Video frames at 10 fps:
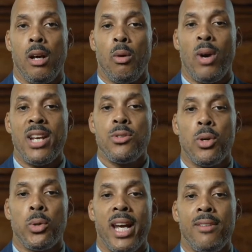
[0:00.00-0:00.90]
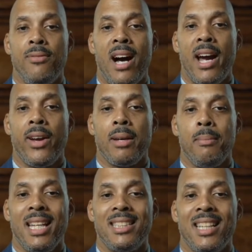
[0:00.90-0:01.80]
Retrograde firing
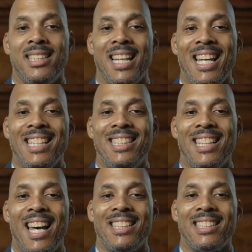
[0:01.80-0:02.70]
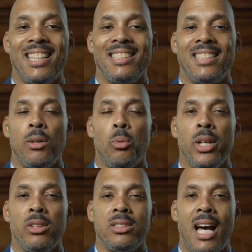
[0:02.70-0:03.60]
means that the ECS can send
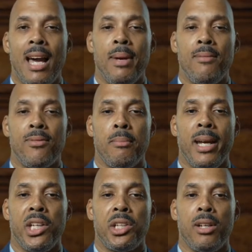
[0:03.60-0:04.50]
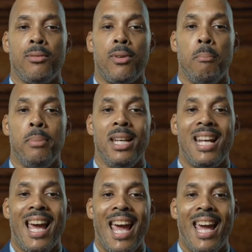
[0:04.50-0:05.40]
real-time information from B
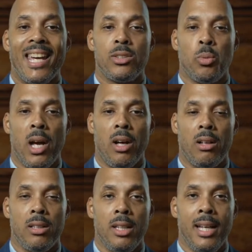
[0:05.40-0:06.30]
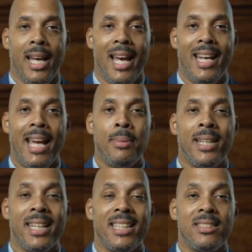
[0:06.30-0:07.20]
to A as well,
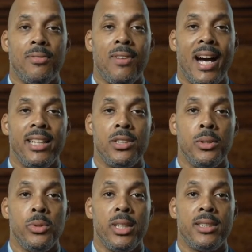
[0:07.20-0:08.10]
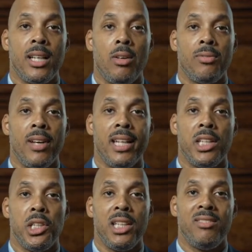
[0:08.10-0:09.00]
enabling it to fine-tune itself and
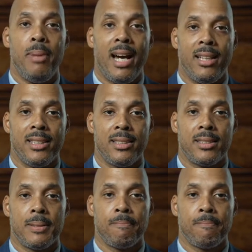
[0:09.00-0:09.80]
achieve balance.